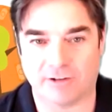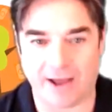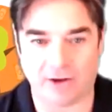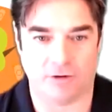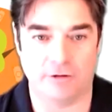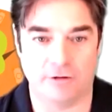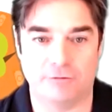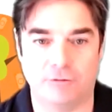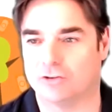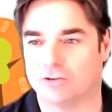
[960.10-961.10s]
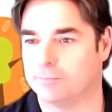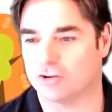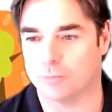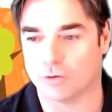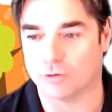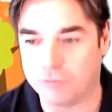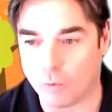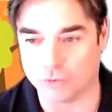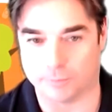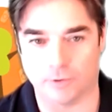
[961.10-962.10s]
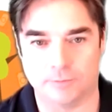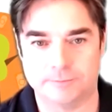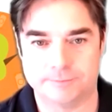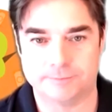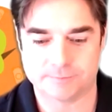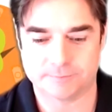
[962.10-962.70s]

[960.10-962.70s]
get a cash flow forecast that's much more affordable?